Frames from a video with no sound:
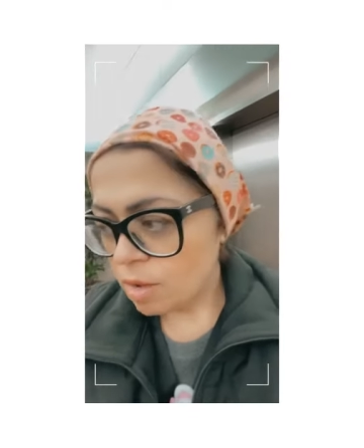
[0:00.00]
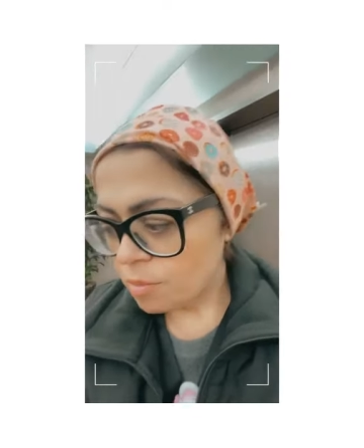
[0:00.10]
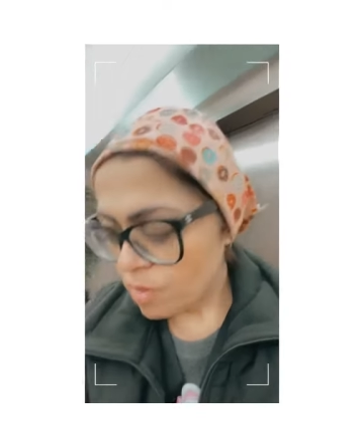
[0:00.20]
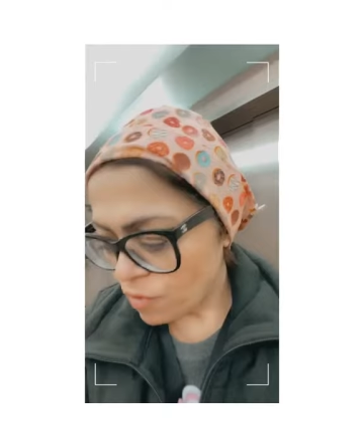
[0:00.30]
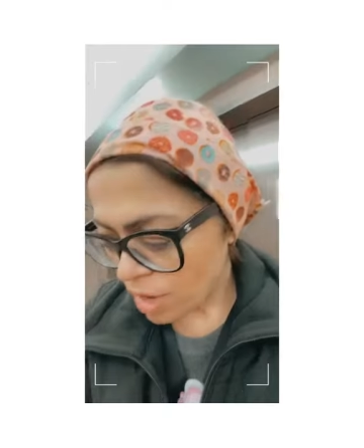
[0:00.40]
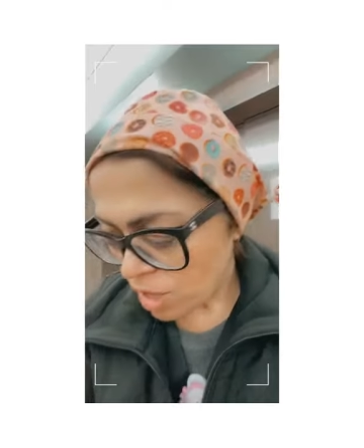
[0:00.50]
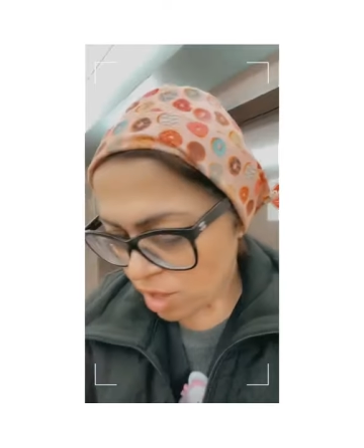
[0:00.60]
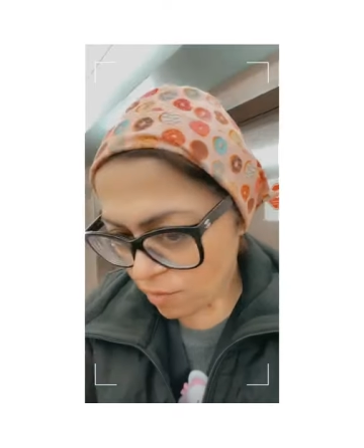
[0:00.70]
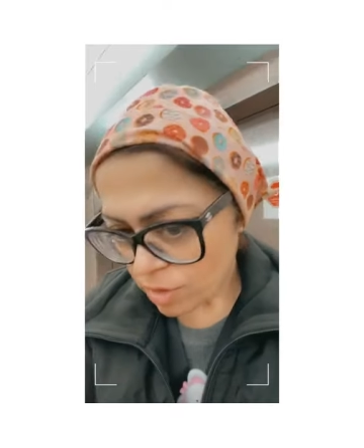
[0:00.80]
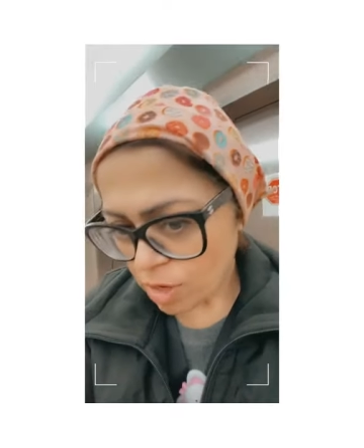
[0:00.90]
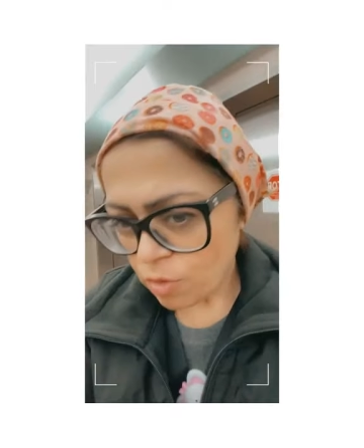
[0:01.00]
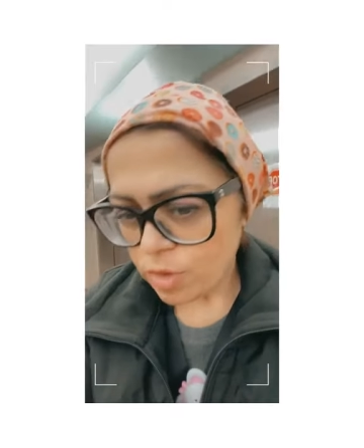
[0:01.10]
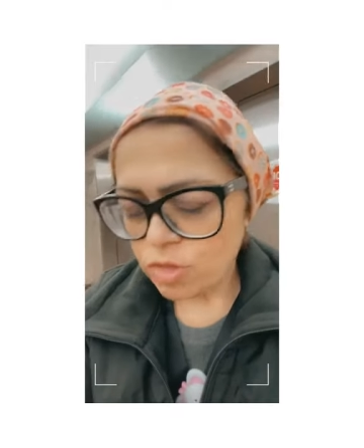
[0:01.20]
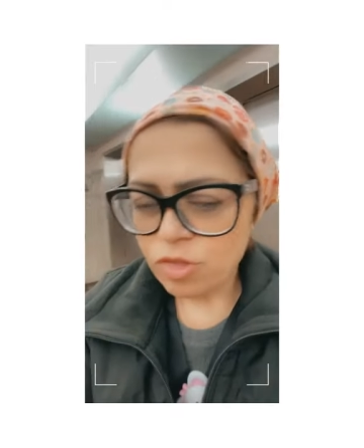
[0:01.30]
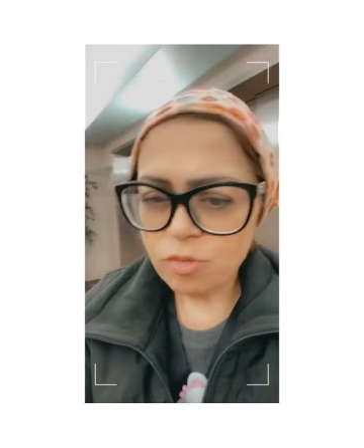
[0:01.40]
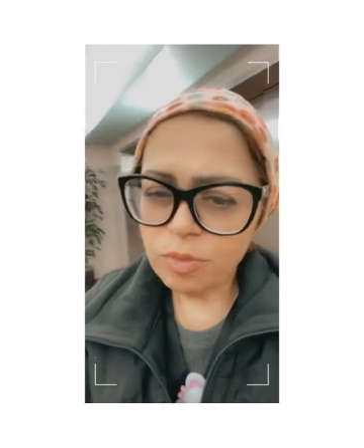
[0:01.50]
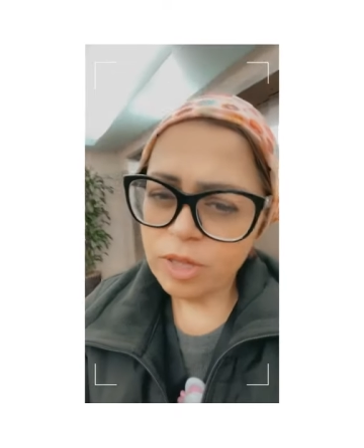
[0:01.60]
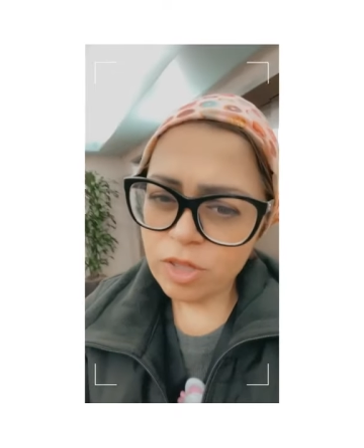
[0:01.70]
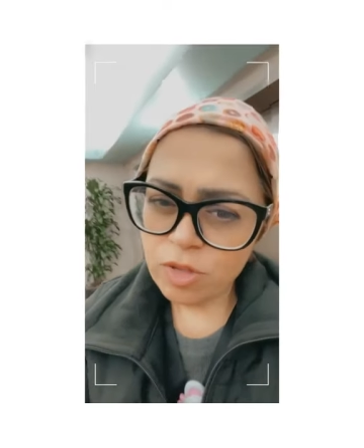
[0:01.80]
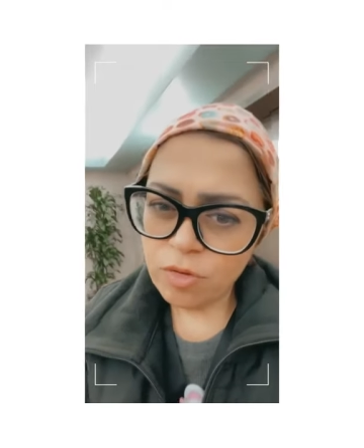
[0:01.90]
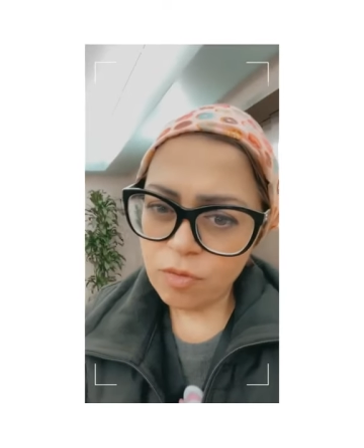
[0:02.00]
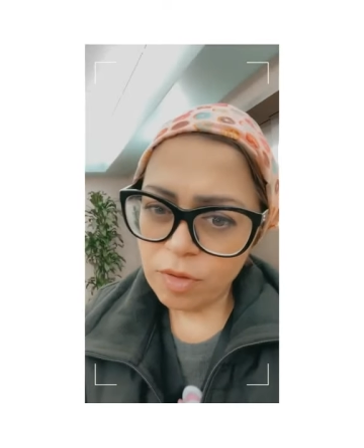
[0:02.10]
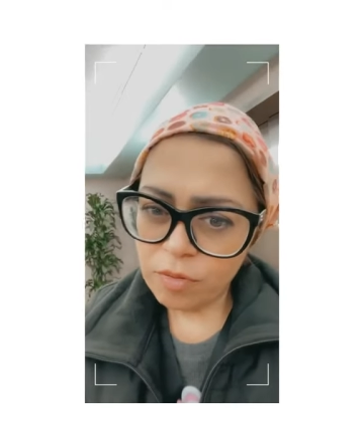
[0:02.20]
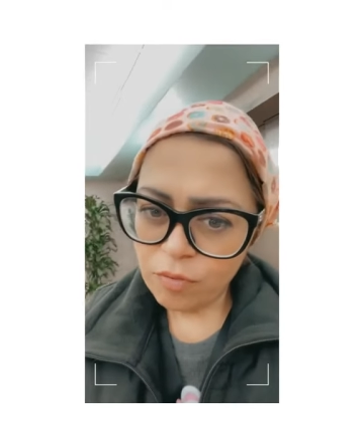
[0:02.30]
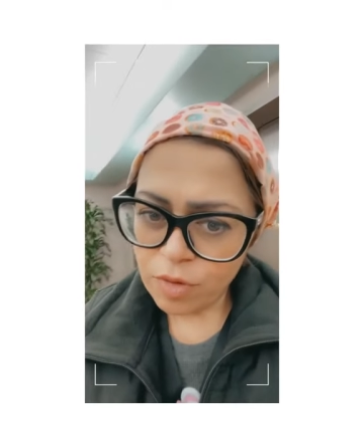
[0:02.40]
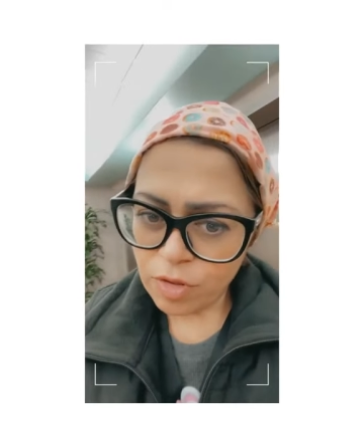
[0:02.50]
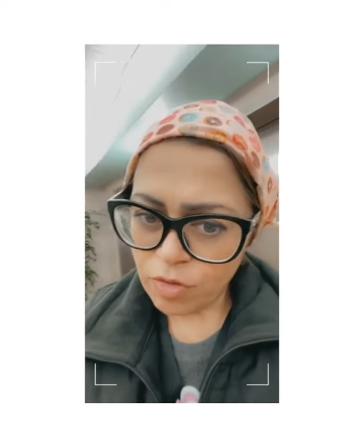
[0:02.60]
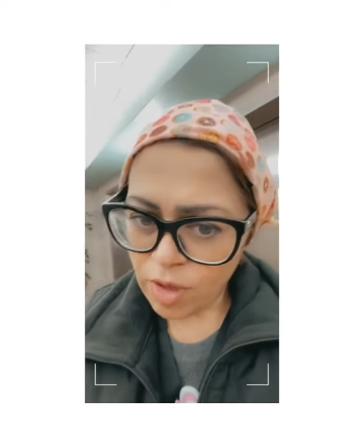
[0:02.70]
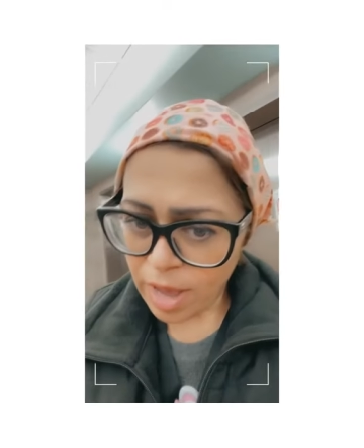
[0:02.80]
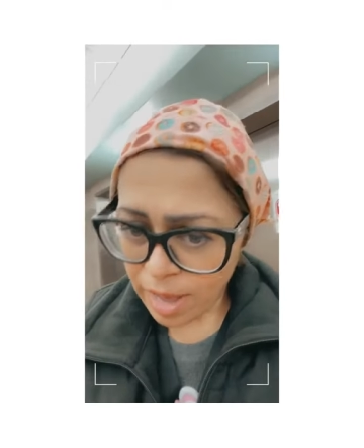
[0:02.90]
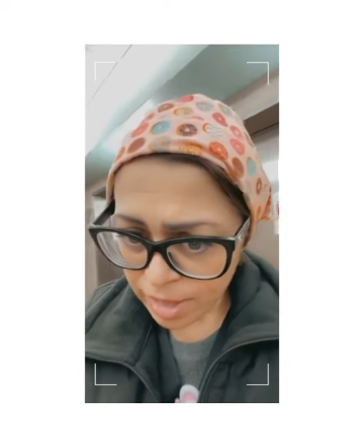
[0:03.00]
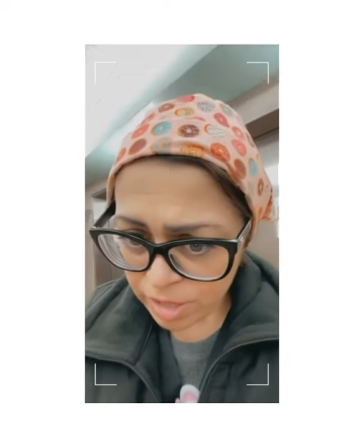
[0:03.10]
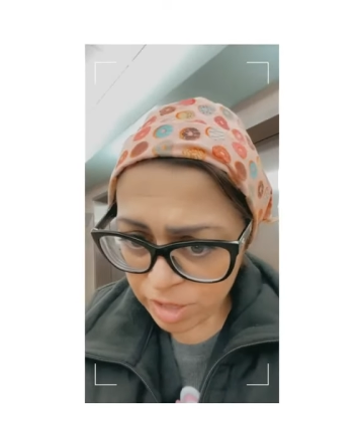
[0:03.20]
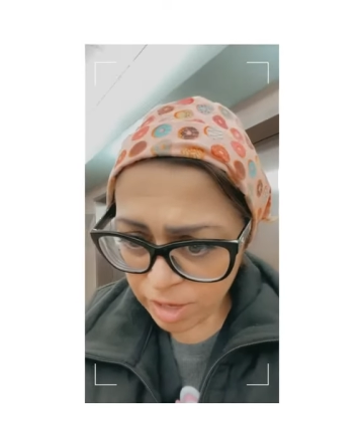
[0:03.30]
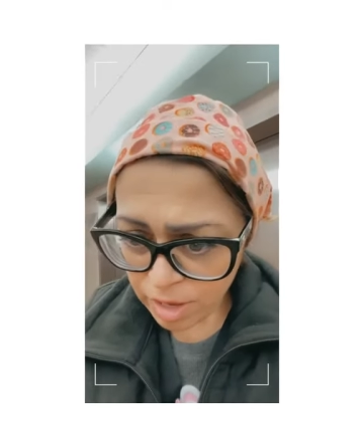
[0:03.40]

If you guys have any questions, please do feel free to ask.